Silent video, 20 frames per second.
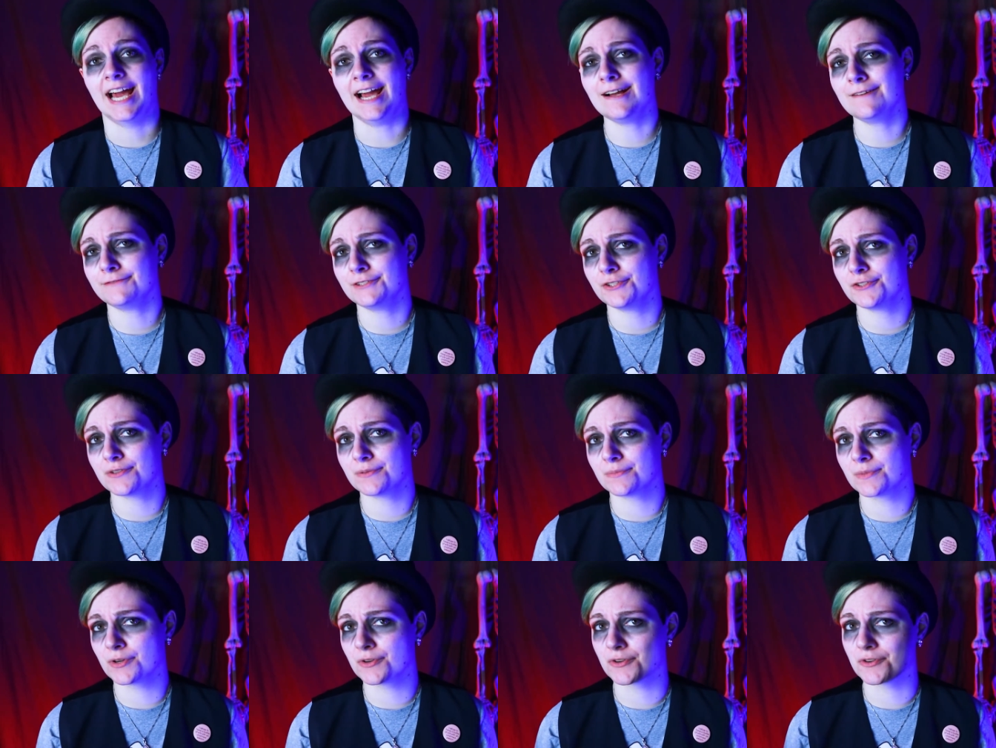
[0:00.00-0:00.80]
After the
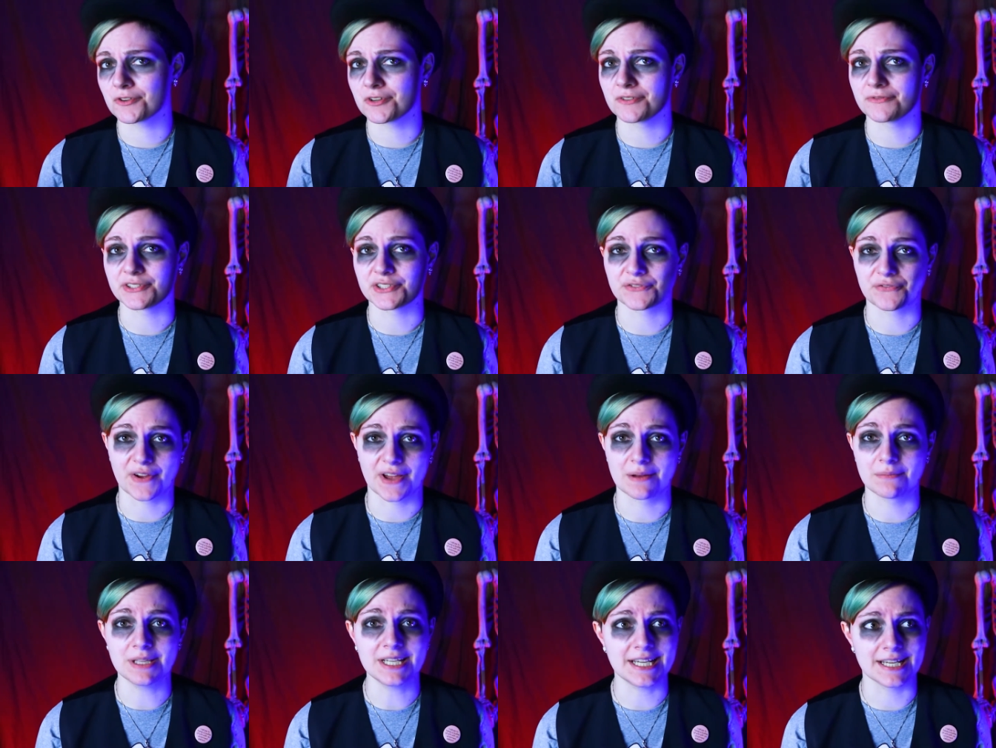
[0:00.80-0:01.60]
murder of his
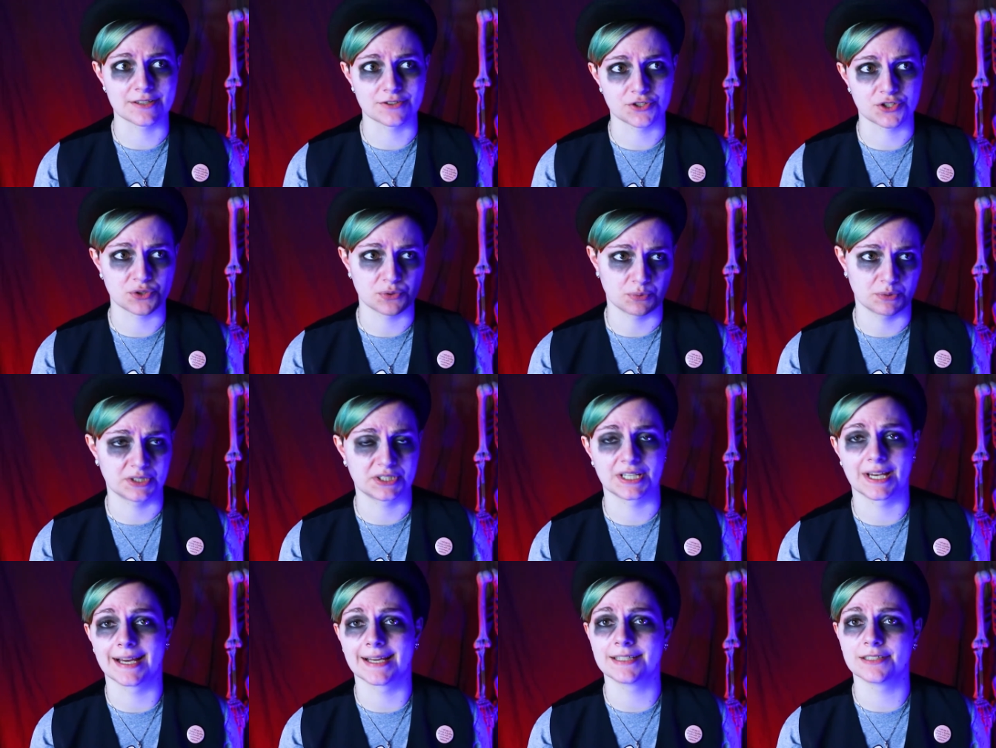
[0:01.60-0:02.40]
family and
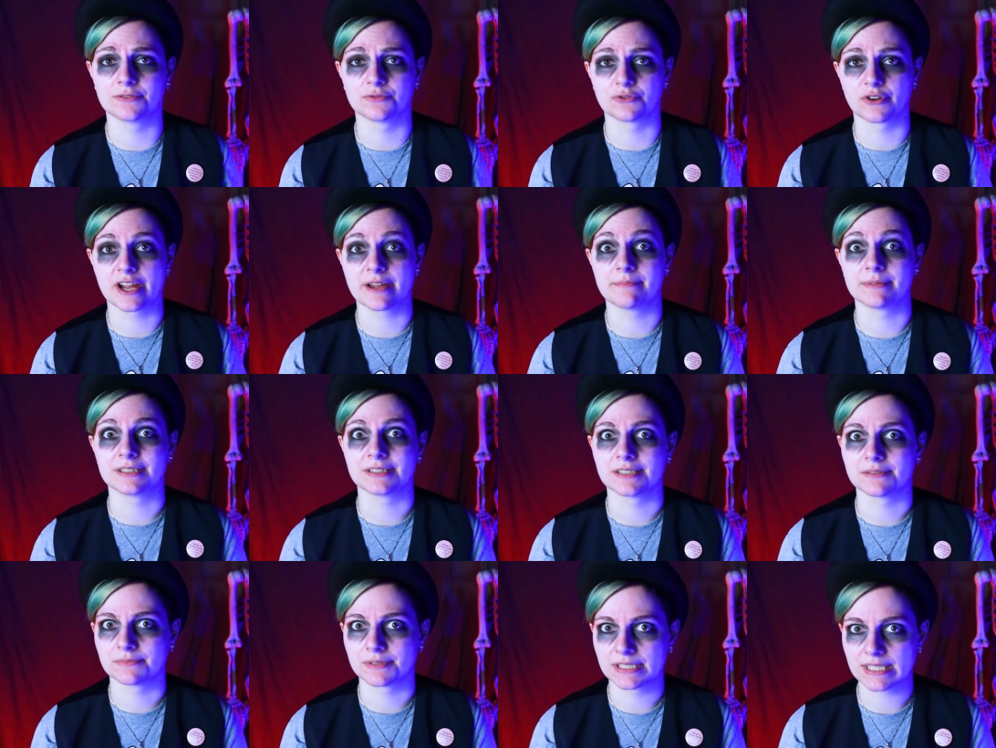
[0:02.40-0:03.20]
suicide of Raymond
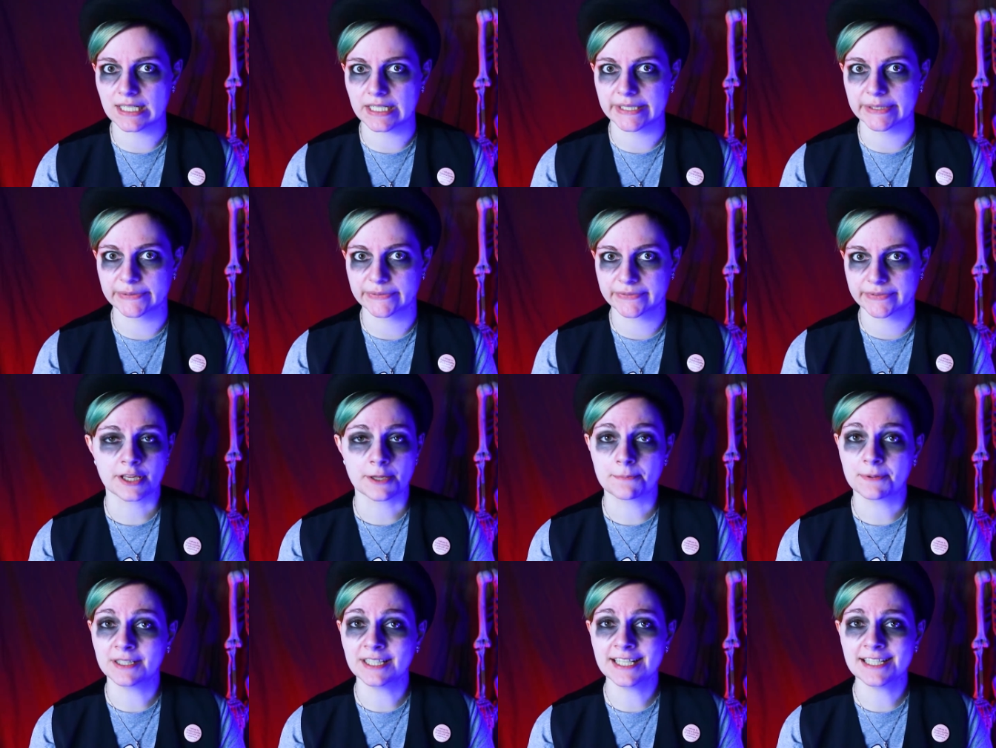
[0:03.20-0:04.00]
himself, the
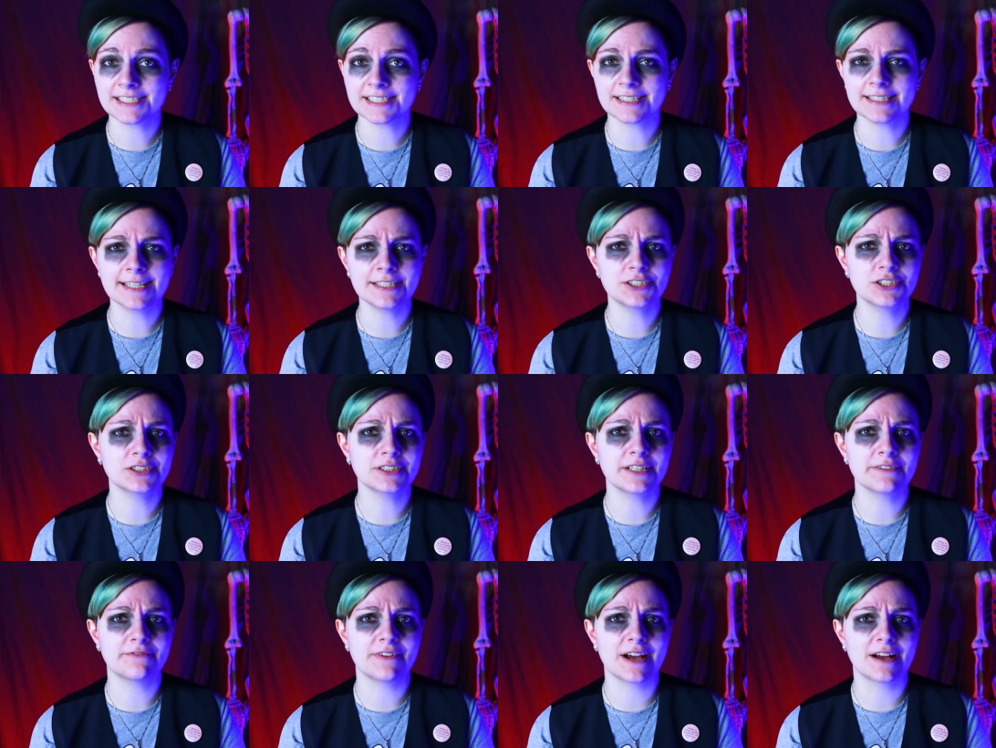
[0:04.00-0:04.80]
police
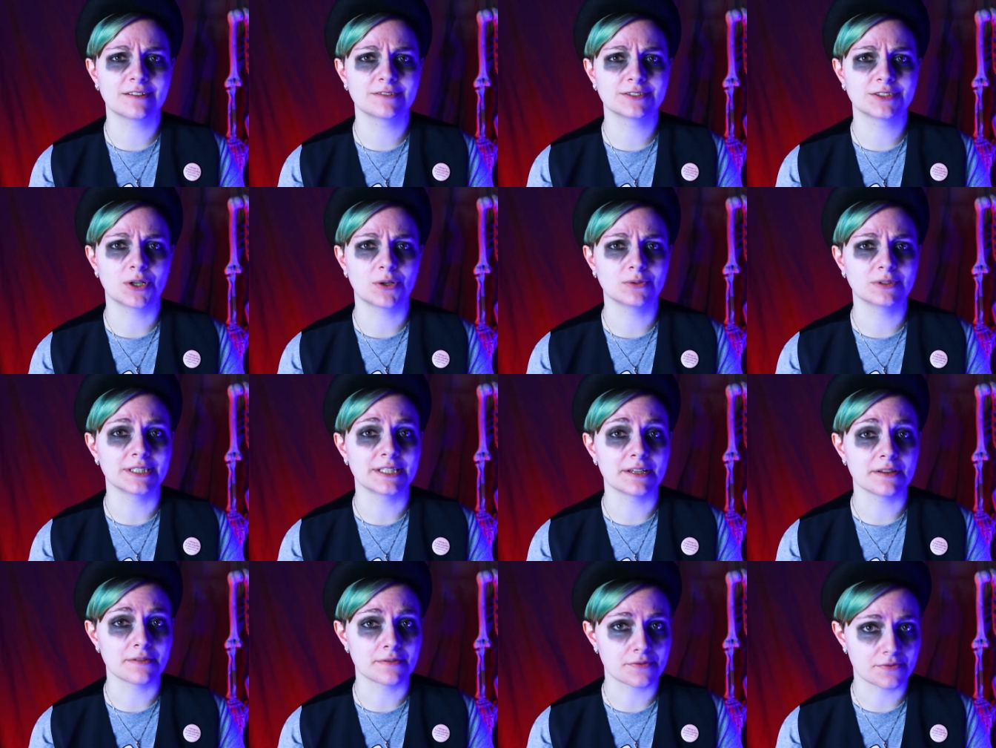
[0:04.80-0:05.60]
allegedly found
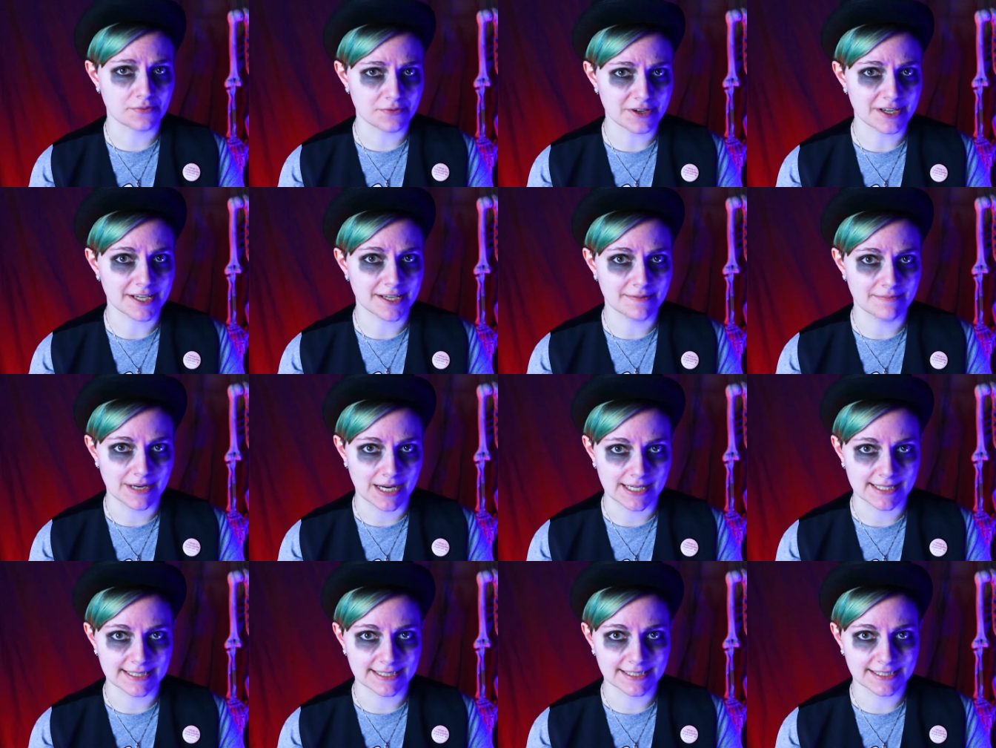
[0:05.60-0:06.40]
only three
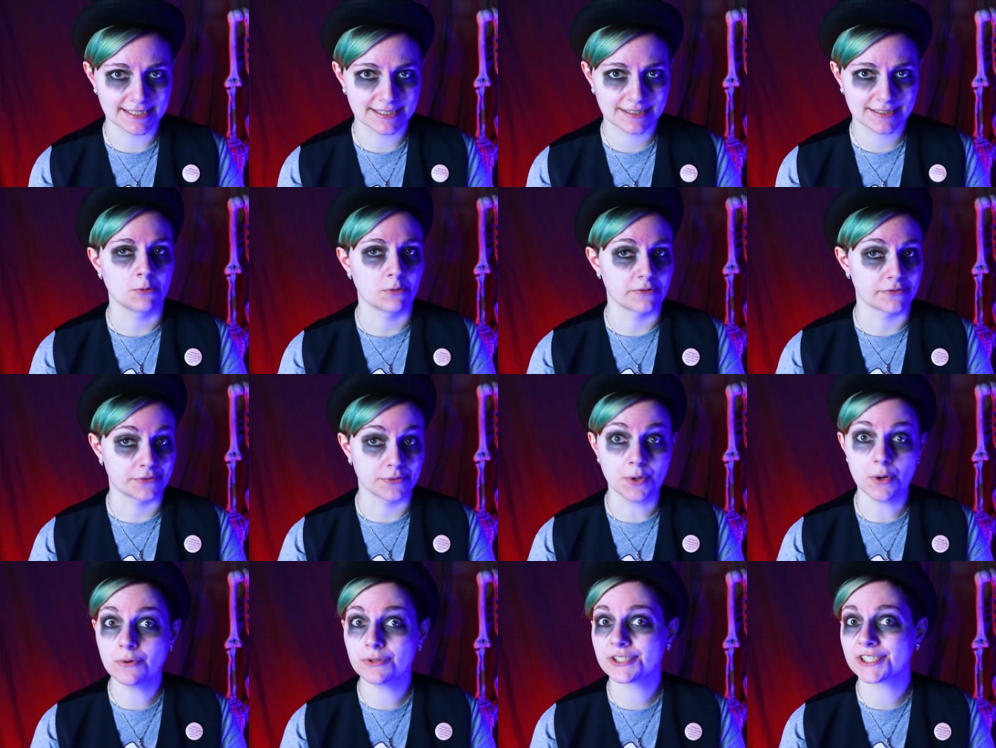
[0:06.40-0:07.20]
bodies, with
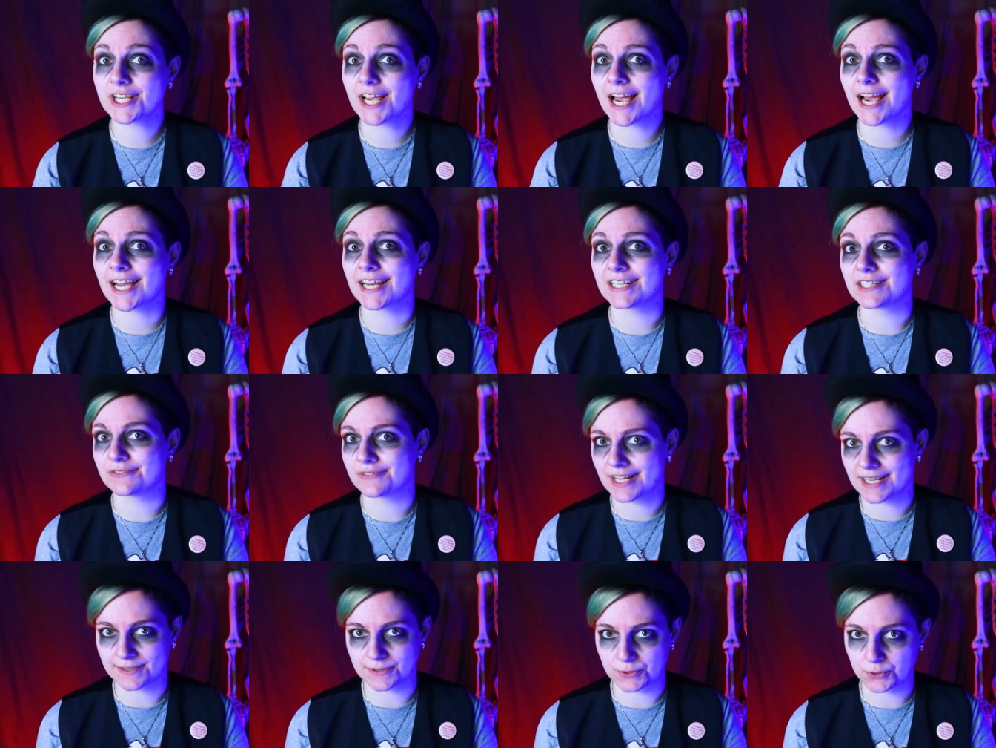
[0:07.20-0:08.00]
no sign of
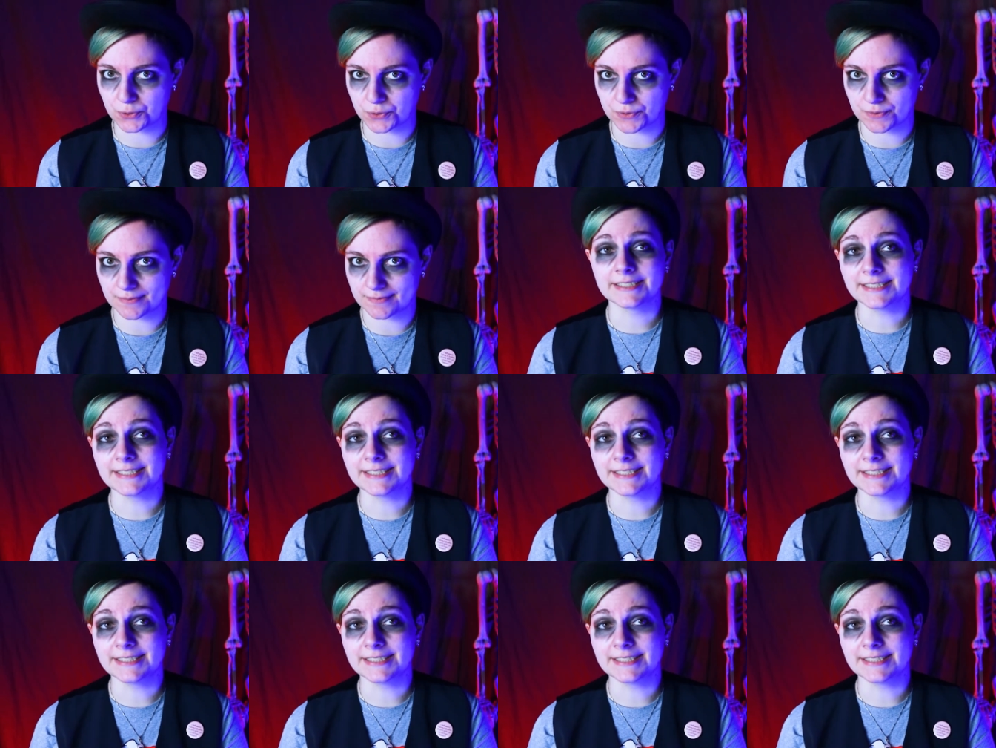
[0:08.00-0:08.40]
Andrew.